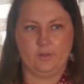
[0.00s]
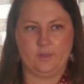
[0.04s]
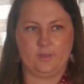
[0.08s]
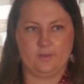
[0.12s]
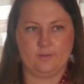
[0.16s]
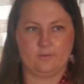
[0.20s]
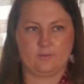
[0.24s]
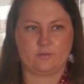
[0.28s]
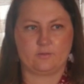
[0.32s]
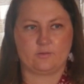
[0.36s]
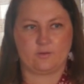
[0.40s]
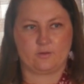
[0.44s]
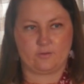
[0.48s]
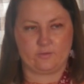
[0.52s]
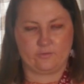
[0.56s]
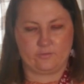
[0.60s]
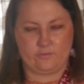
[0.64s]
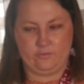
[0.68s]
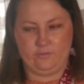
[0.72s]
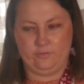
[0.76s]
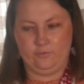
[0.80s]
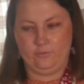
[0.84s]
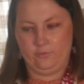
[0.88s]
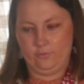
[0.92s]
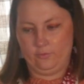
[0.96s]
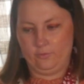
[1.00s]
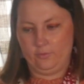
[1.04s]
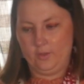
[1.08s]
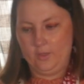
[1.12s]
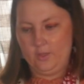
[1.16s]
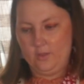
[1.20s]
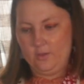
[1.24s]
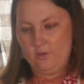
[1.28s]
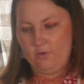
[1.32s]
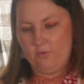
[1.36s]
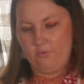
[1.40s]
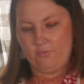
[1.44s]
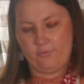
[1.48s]
it starts to
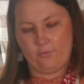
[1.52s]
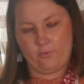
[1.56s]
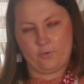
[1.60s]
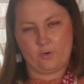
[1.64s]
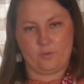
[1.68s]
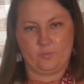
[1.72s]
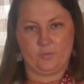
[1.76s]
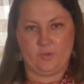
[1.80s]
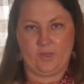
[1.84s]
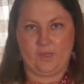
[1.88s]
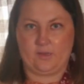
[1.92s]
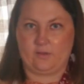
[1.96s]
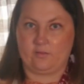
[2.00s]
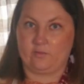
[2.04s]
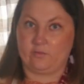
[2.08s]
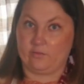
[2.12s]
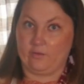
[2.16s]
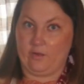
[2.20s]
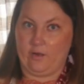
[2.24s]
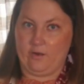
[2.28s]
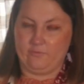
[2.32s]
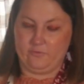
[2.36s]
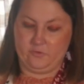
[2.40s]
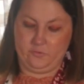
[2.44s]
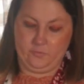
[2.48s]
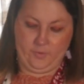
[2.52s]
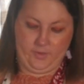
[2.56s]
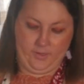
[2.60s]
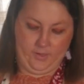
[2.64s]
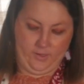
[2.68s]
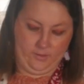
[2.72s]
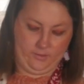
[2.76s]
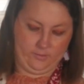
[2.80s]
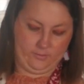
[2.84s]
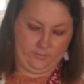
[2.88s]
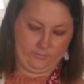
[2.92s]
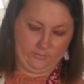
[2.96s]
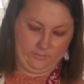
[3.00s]
form like soft
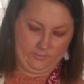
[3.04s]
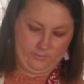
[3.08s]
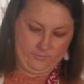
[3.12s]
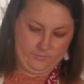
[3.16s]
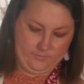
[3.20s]
peaks.